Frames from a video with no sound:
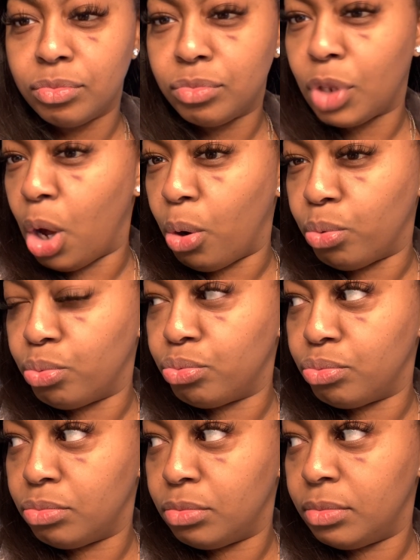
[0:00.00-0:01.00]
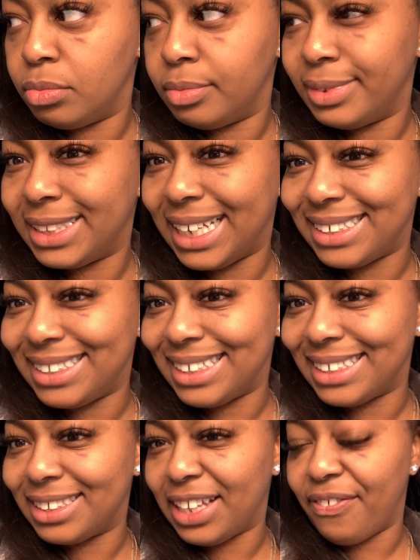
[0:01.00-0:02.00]
No, day
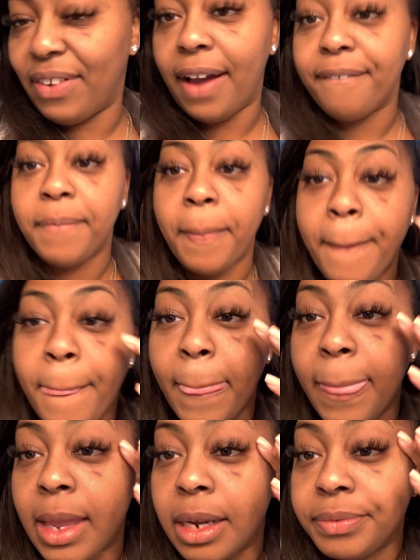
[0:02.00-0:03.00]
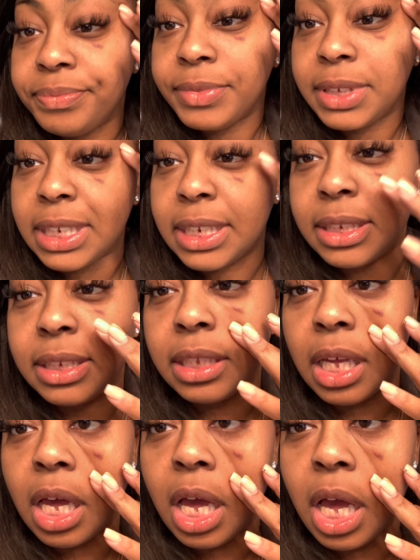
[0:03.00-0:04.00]
6, day 5. Since
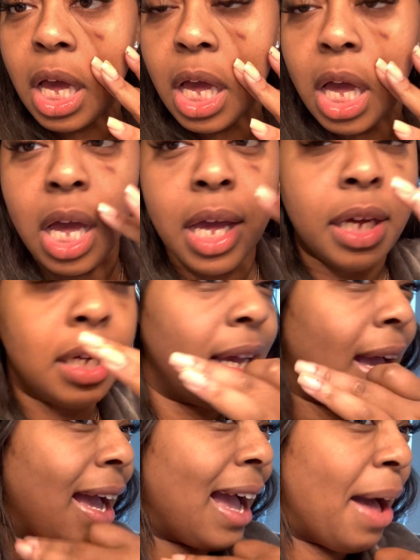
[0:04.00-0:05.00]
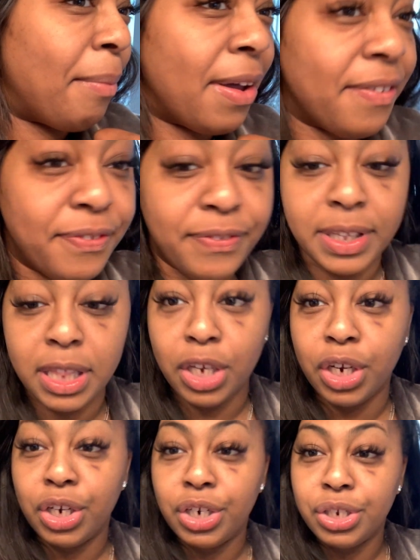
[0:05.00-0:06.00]
I got my
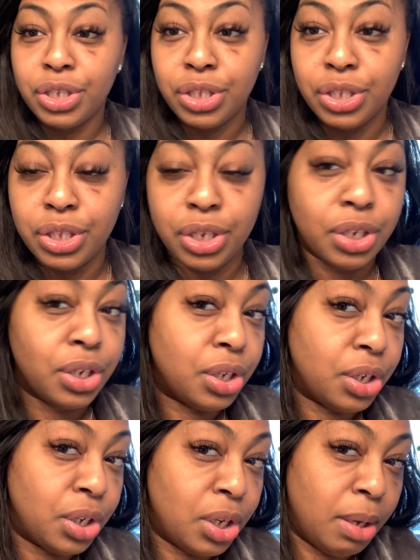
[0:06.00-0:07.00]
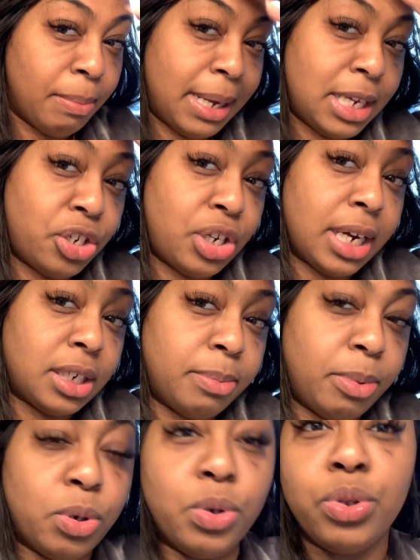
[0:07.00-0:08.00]
fillers, my
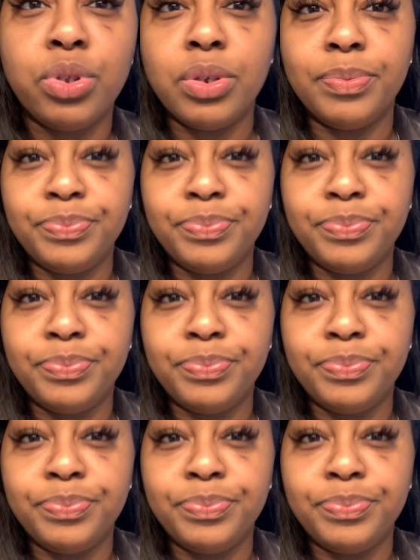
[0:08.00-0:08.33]
injectables.